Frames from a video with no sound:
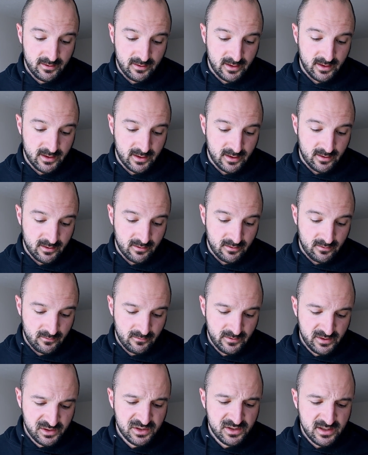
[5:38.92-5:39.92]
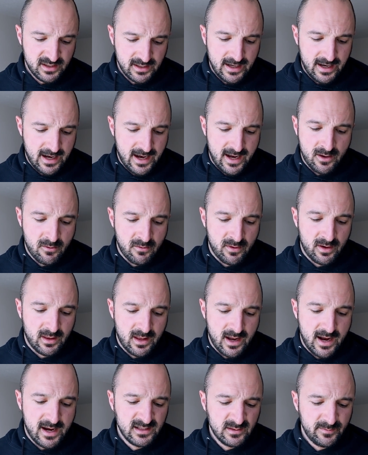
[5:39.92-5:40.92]
uh, which I don't want to
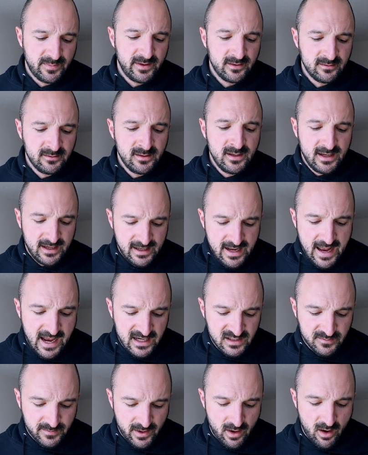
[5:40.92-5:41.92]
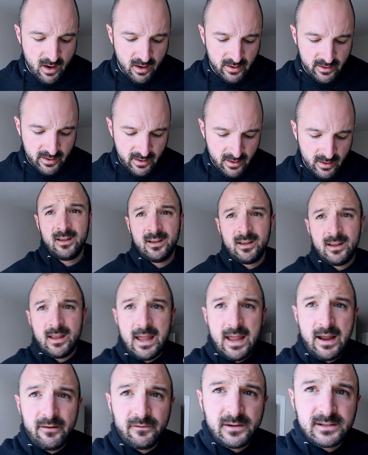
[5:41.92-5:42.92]
lie, it's been, it has been hard.
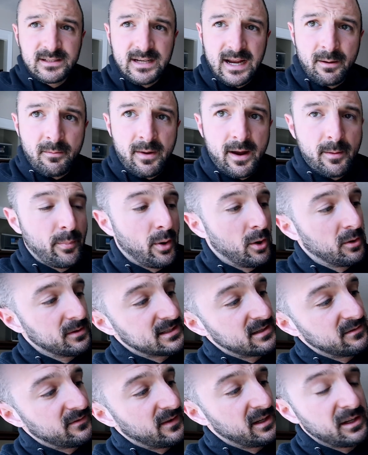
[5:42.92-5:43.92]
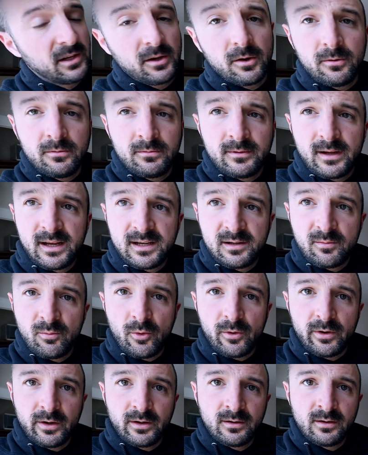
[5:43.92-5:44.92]
Every time I post a video
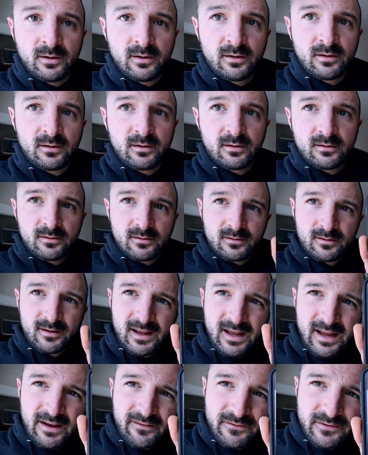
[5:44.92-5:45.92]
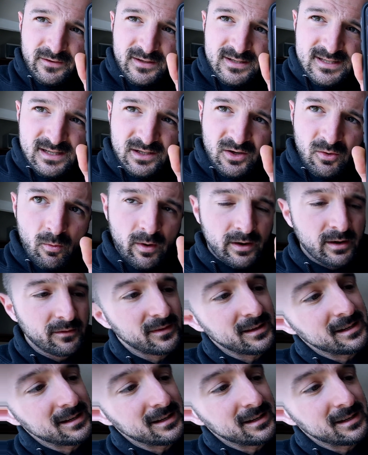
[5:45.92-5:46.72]
anymore, every single one of